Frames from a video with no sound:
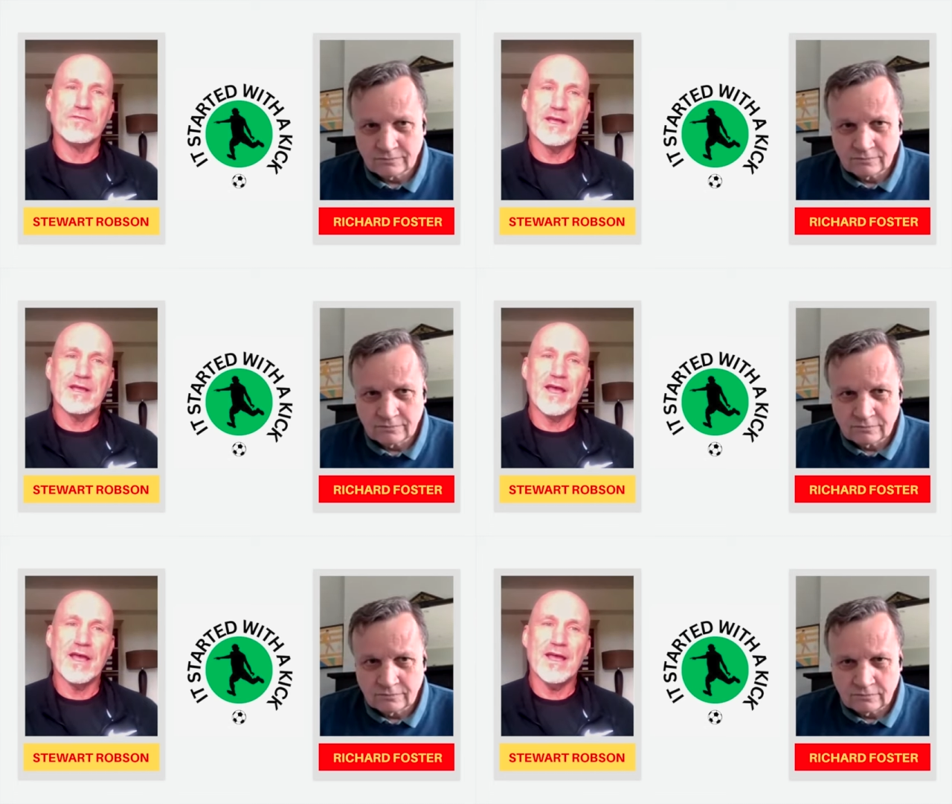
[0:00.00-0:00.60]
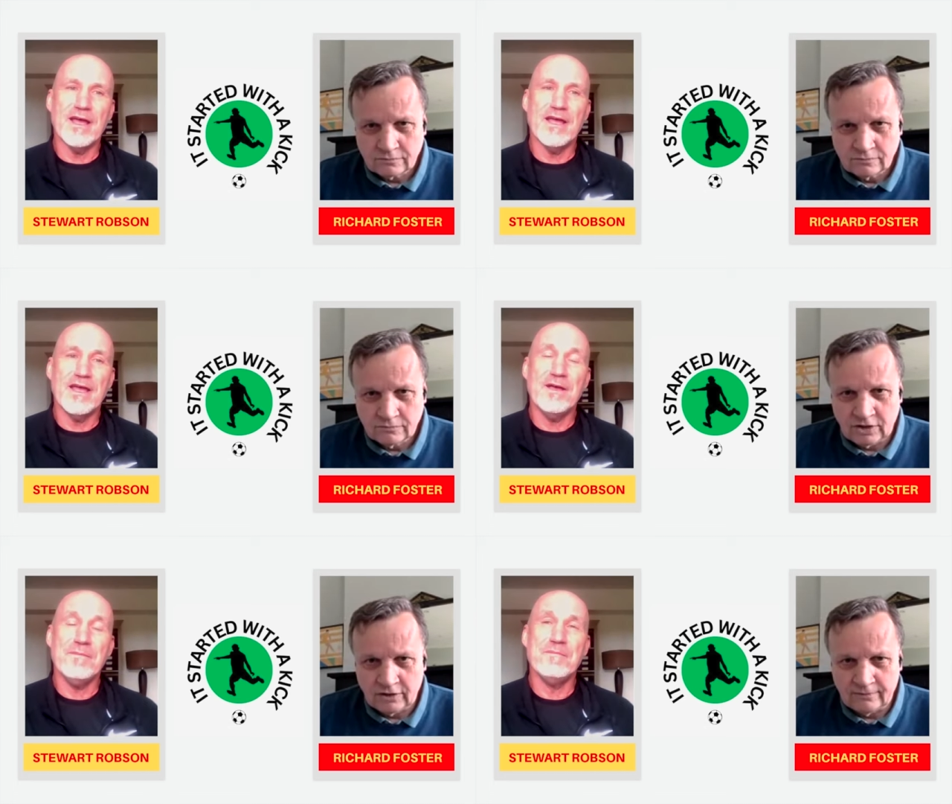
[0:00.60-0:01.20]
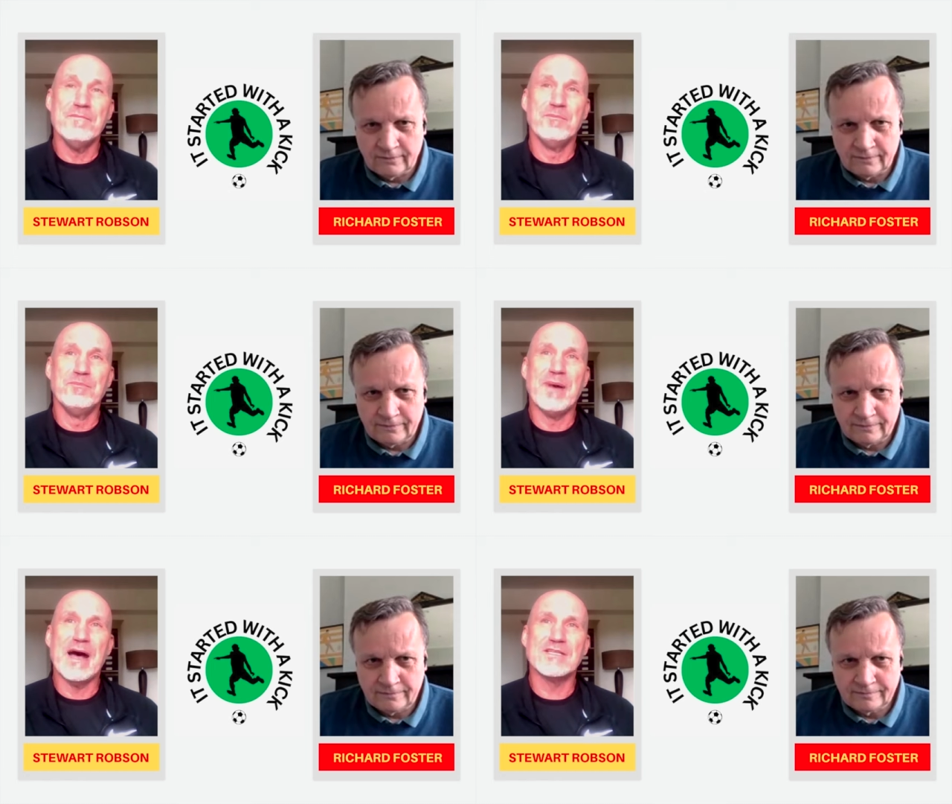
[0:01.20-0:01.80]
Speaker 1: of it, um,
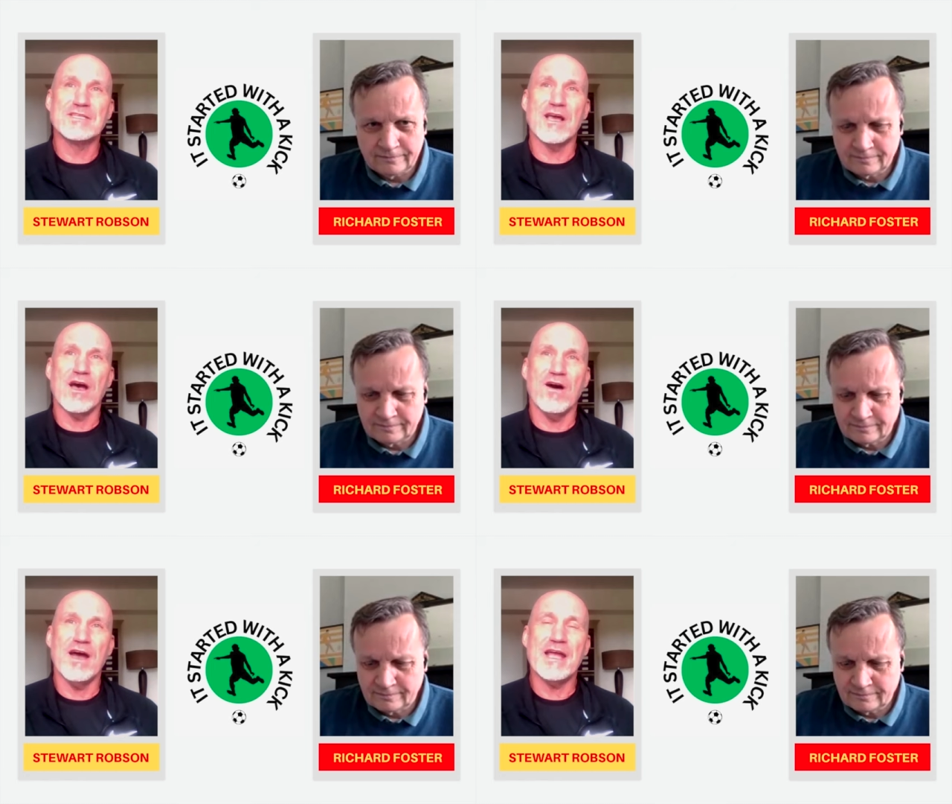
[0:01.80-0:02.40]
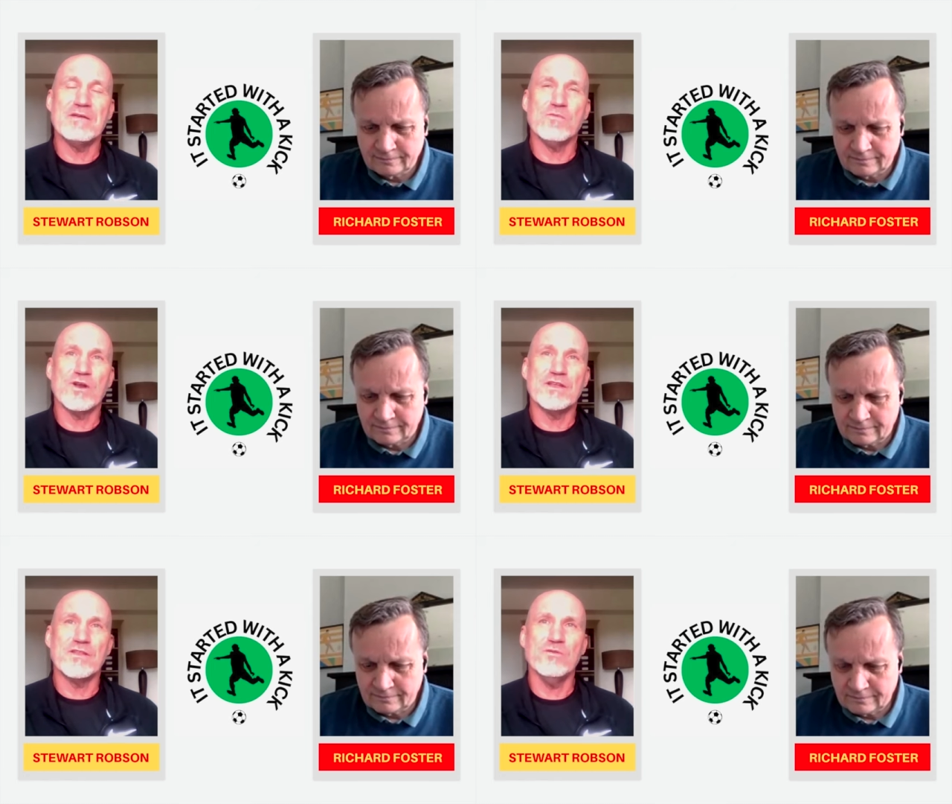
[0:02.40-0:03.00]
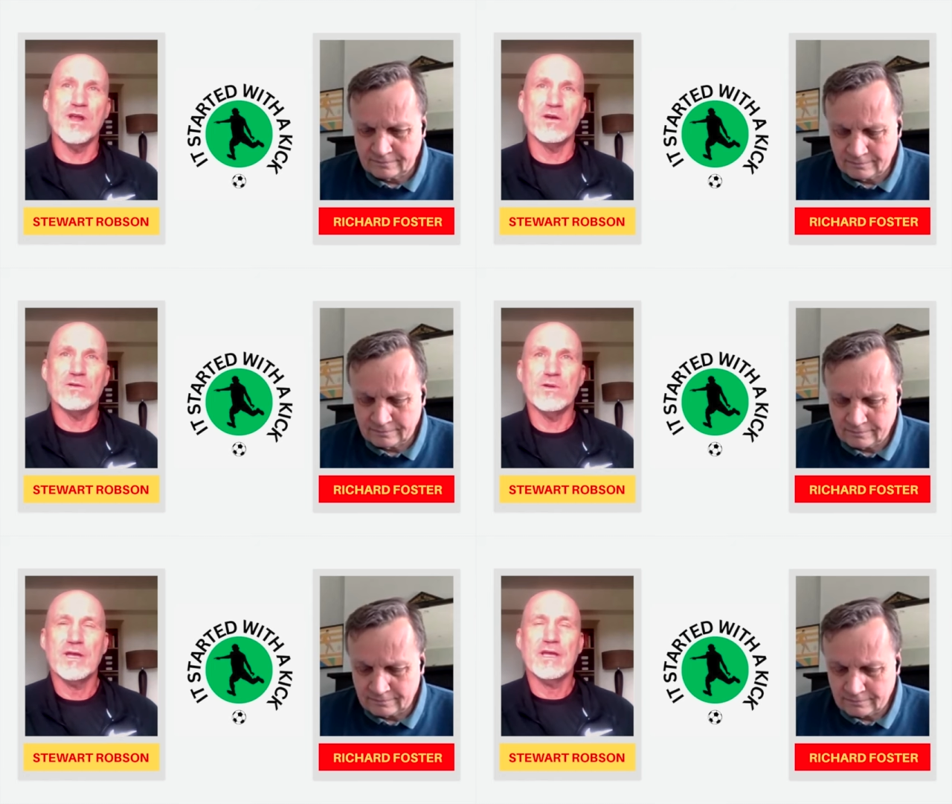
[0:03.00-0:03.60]
but I what I do
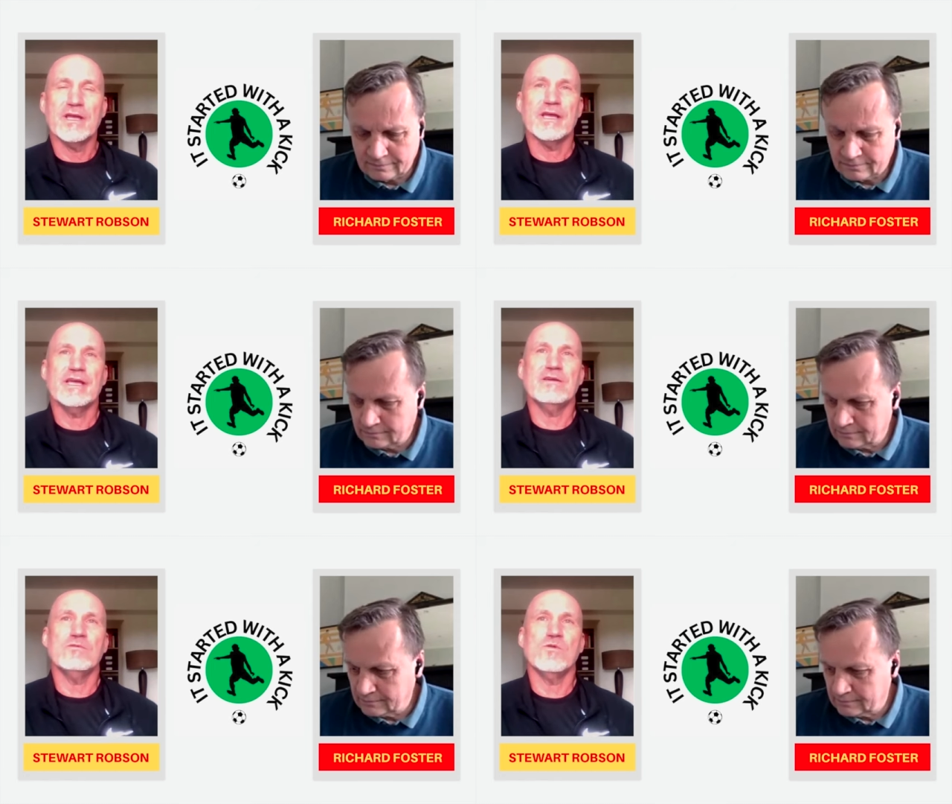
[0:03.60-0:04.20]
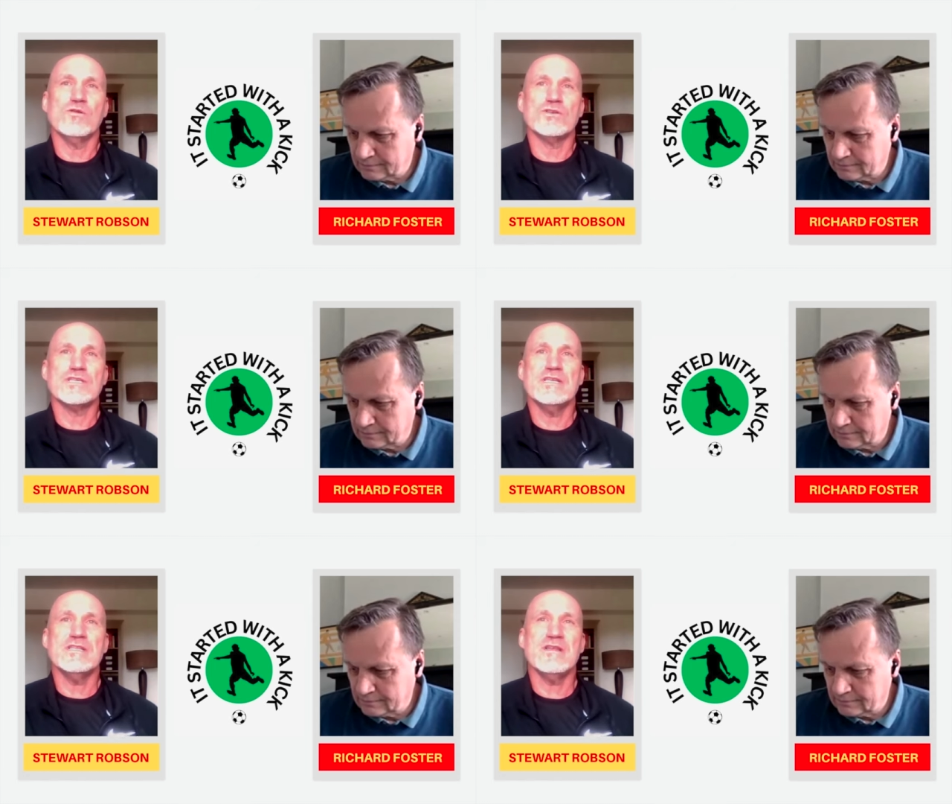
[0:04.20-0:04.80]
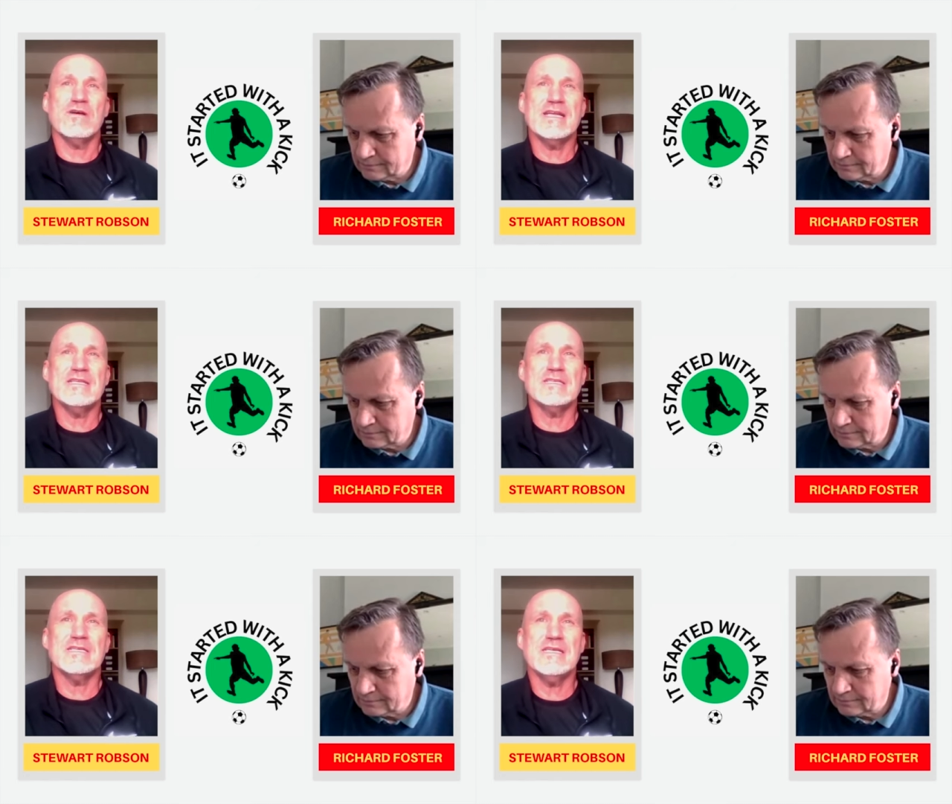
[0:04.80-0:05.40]
know it was in
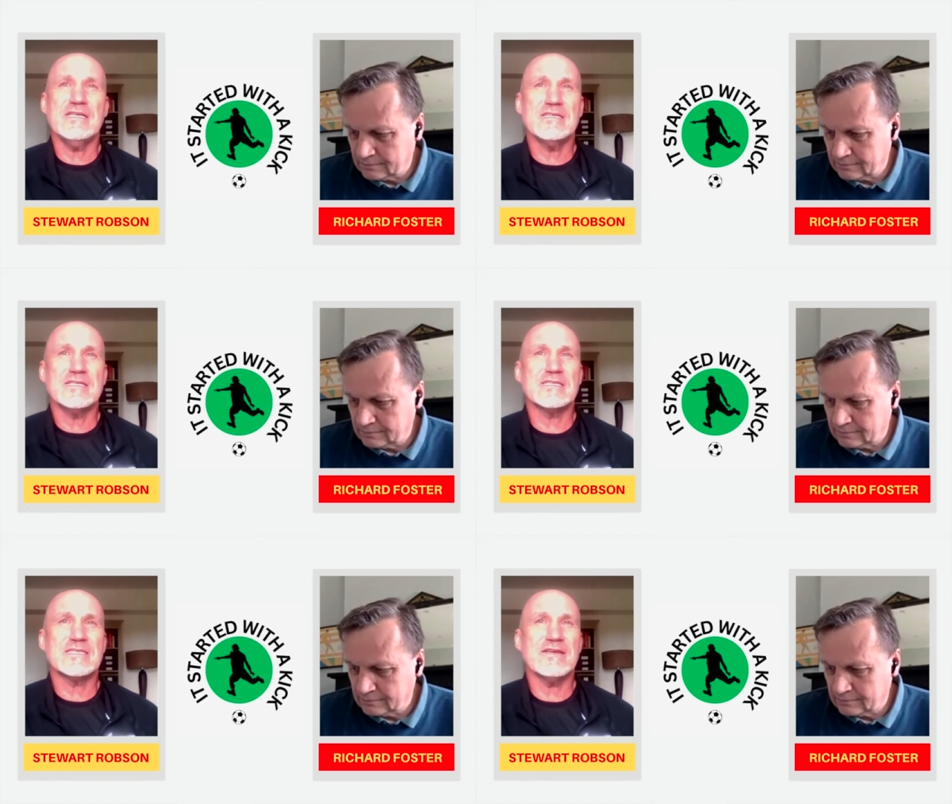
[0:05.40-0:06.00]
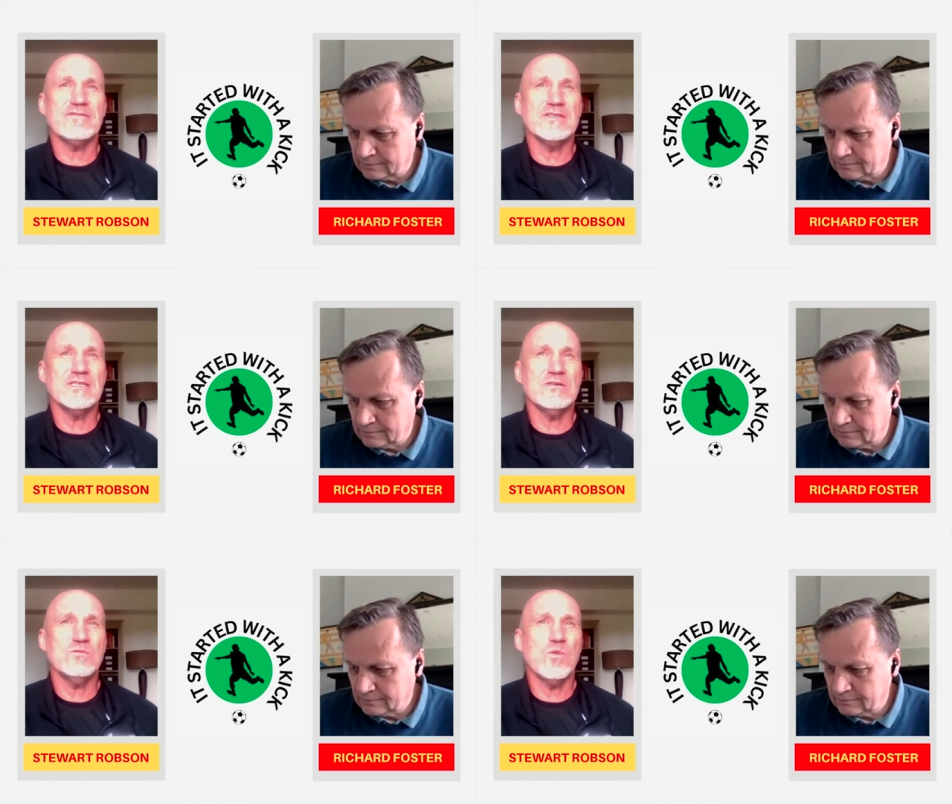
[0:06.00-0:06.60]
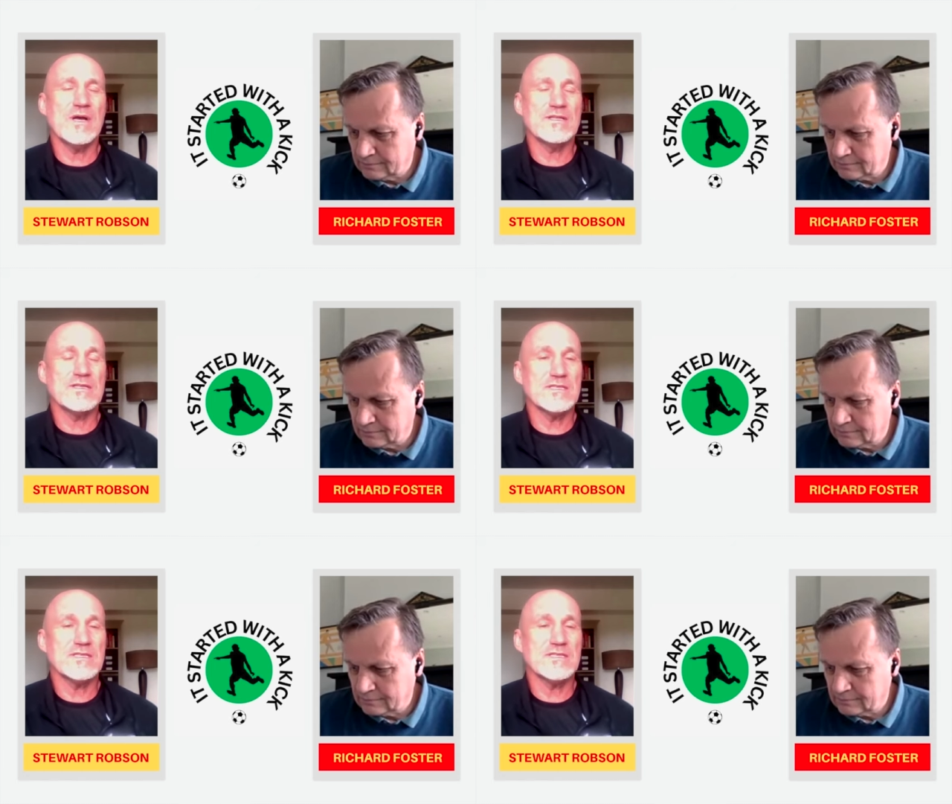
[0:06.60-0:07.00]
1971